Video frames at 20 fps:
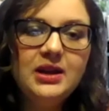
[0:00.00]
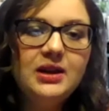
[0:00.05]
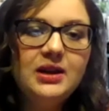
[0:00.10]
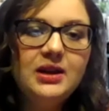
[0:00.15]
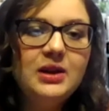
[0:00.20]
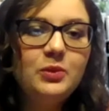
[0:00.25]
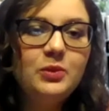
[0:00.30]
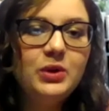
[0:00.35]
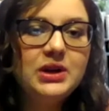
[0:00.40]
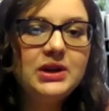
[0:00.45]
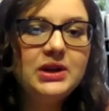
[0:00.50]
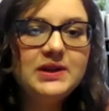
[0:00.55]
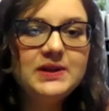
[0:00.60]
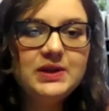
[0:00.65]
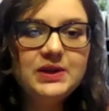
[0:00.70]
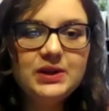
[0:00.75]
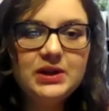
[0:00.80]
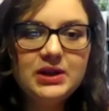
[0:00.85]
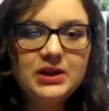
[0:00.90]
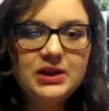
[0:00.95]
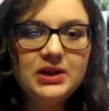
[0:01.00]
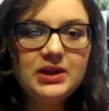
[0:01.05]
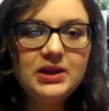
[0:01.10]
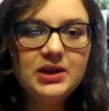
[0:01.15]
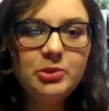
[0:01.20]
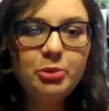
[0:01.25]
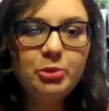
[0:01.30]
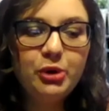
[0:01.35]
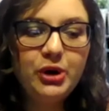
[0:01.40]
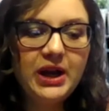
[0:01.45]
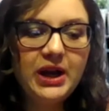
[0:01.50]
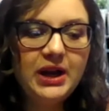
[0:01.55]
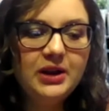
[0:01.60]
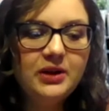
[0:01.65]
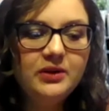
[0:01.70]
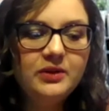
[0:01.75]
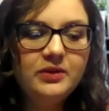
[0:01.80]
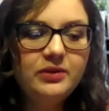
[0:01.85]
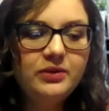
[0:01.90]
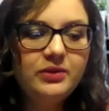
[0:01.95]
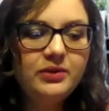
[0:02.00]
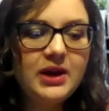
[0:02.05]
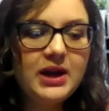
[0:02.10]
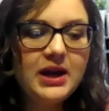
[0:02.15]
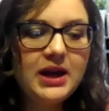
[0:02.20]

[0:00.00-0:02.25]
and what it does to the brain of